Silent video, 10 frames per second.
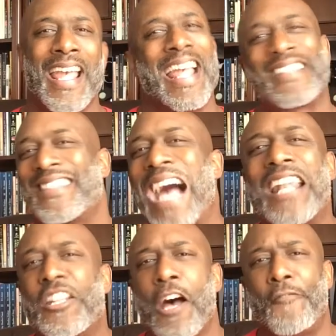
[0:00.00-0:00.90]
It's
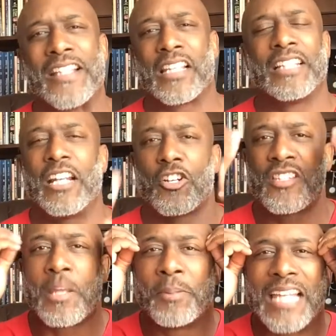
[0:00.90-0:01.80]
not enough as a leader to
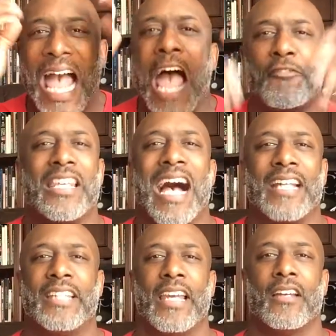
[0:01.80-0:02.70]
simply have the
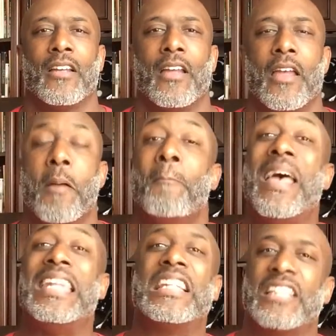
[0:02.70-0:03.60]
idea.
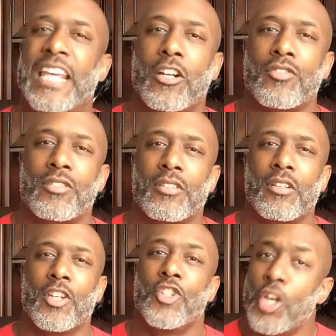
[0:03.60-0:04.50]
Many leaders,
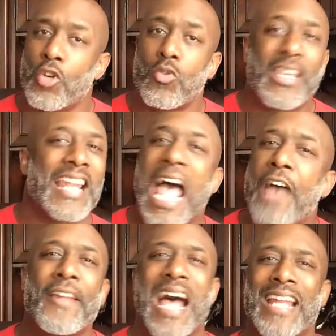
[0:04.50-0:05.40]
you can
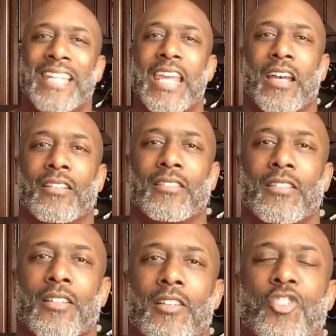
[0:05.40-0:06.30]
have an idea.
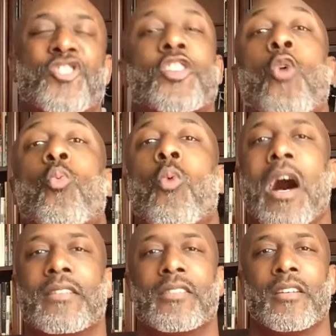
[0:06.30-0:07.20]
So
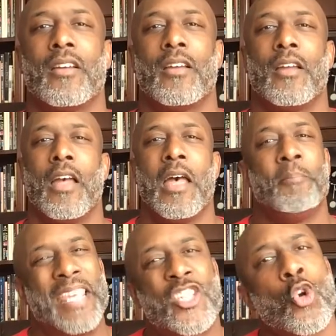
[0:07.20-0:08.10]
what?
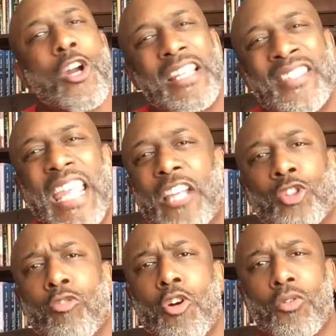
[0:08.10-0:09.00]
Be sure to see
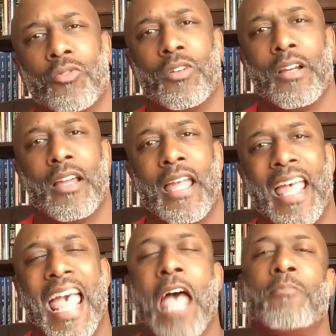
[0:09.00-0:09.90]
it through,
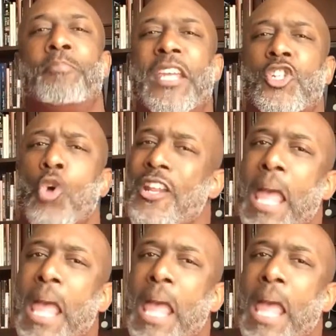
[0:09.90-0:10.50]
and be sure